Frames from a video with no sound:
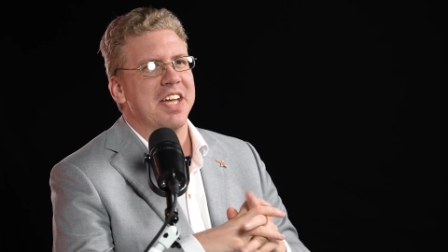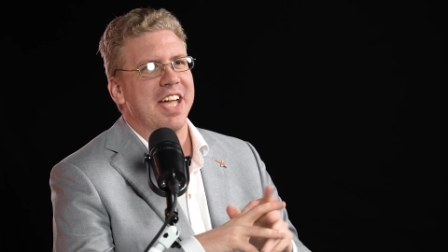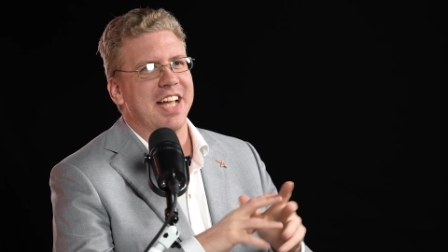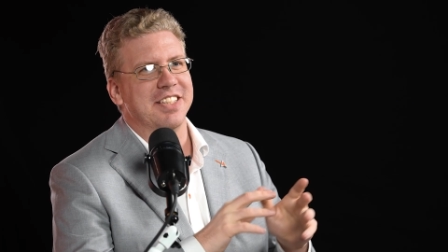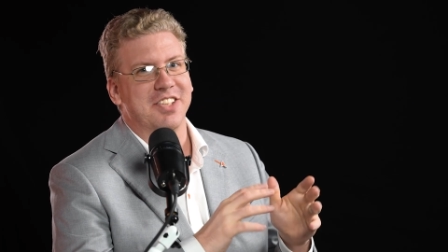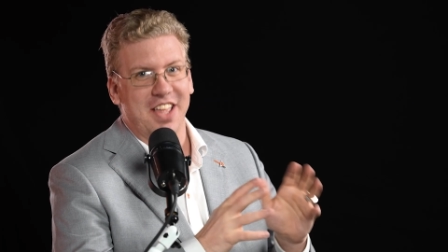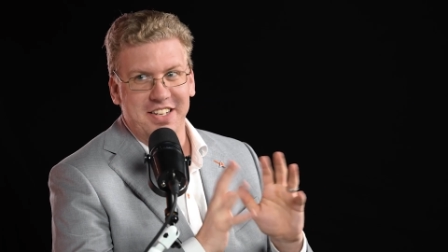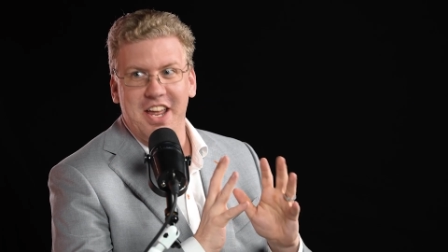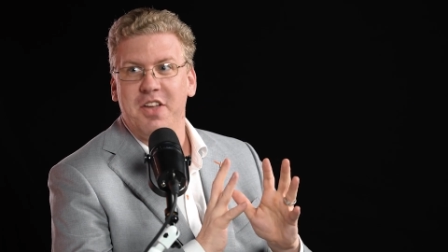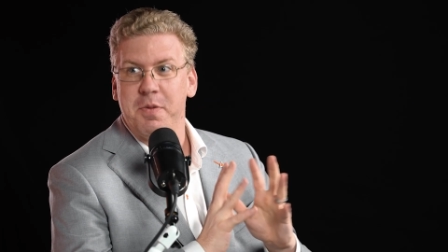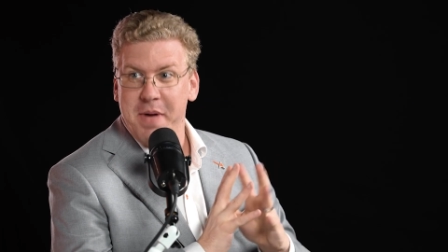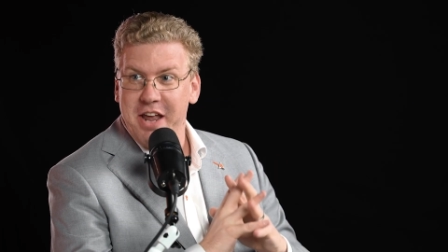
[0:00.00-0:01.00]
And so that day
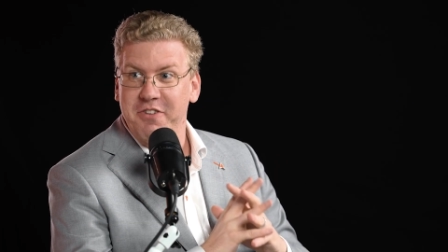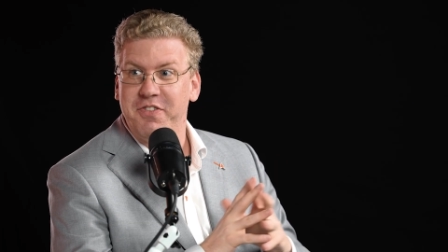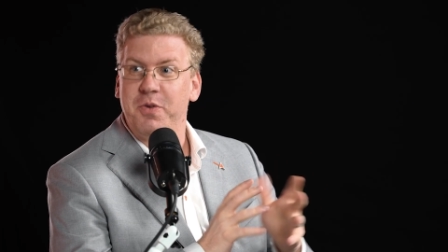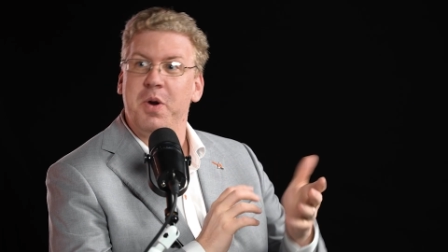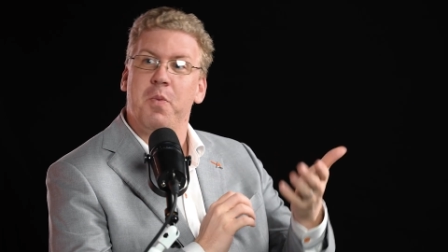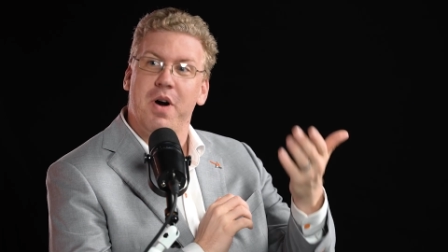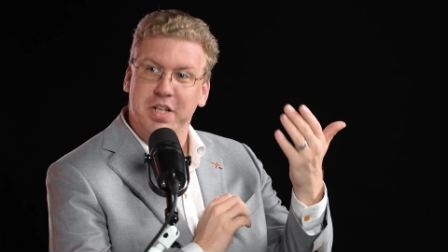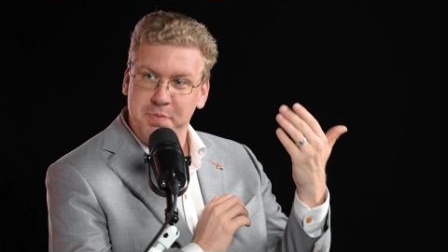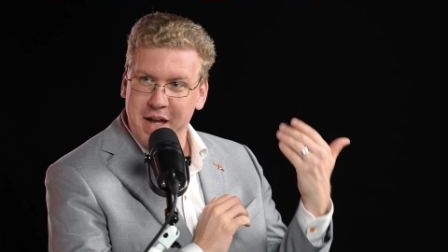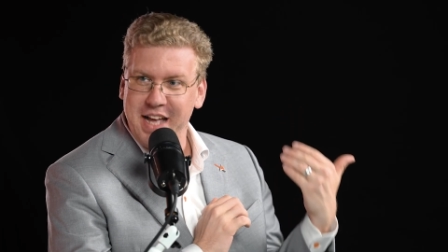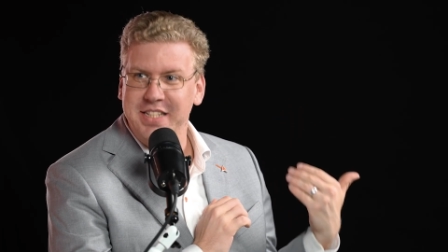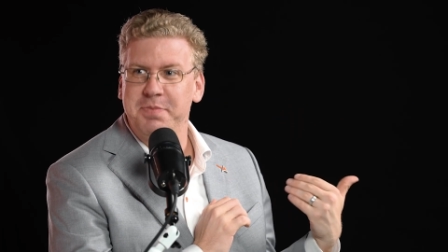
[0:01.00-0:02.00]
on the battlefield, when it walks
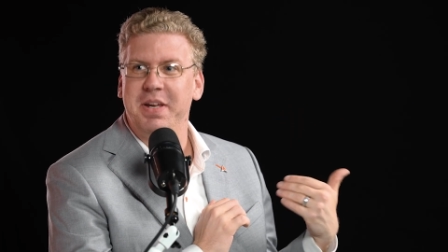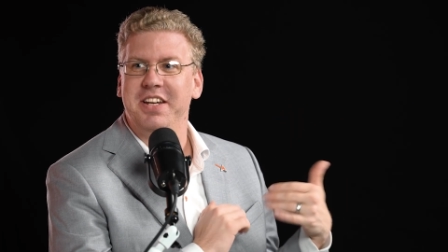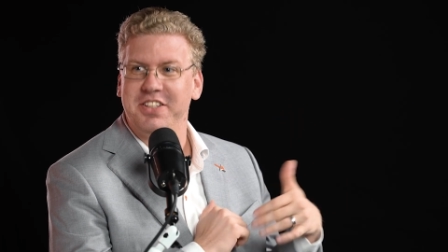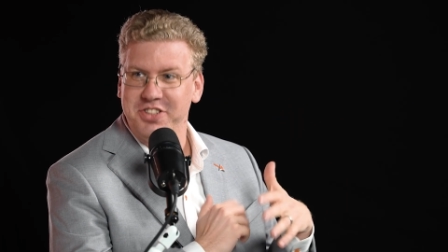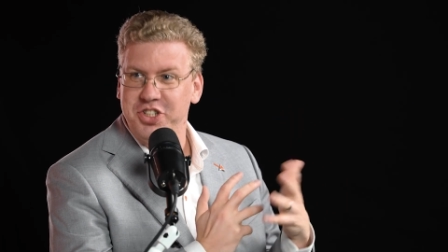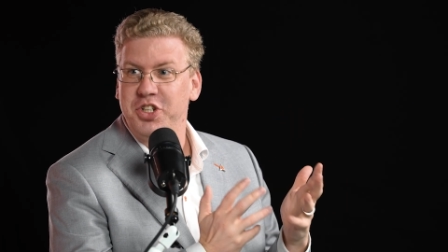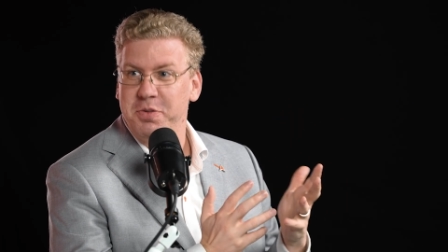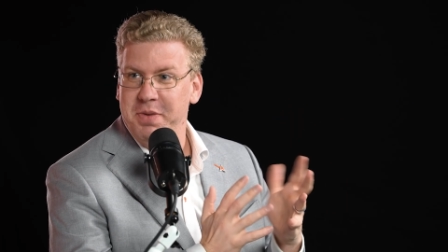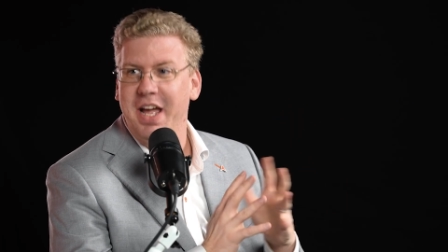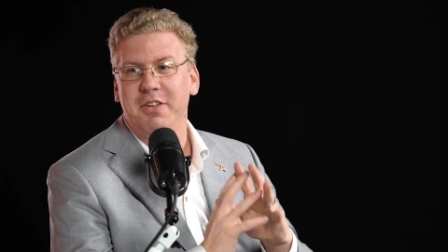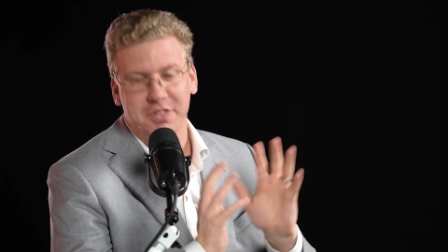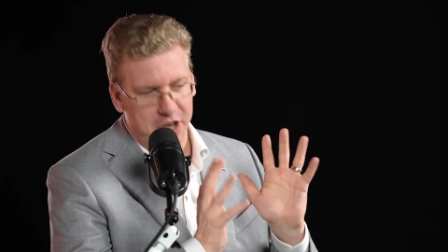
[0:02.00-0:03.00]
past me and doesn't shoot
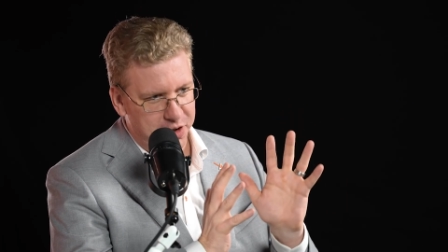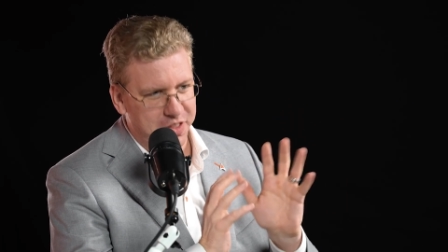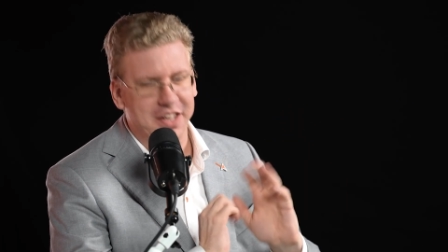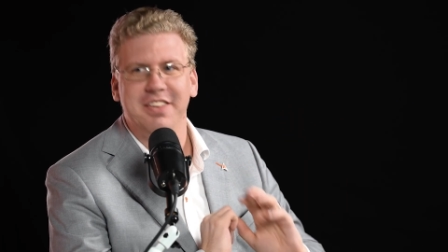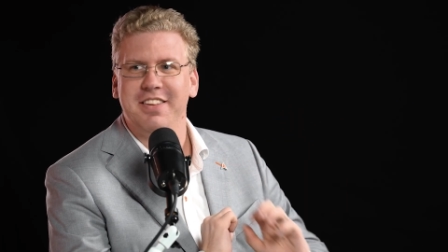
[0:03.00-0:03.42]
me, I'll know that